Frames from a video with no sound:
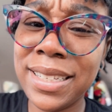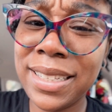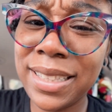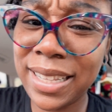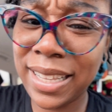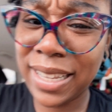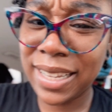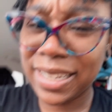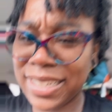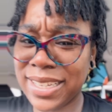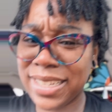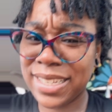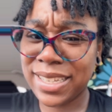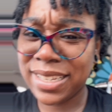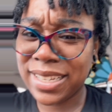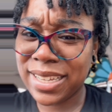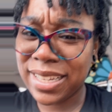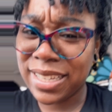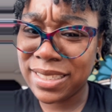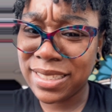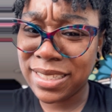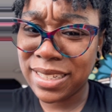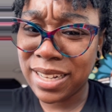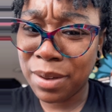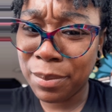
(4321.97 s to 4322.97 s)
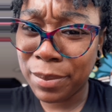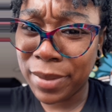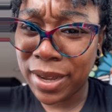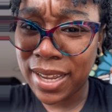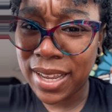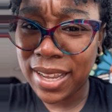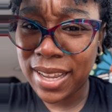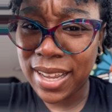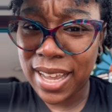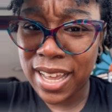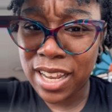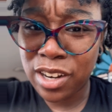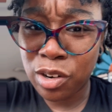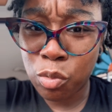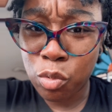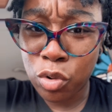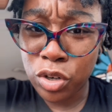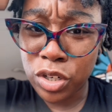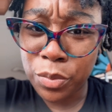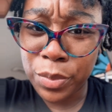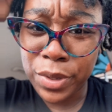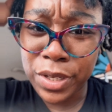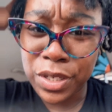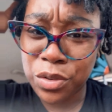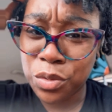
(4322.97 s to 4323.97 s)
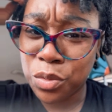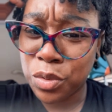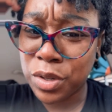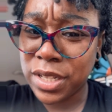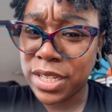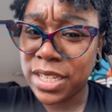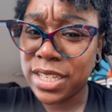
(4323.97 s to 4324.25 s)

Like, it's not my, I don't want to be doing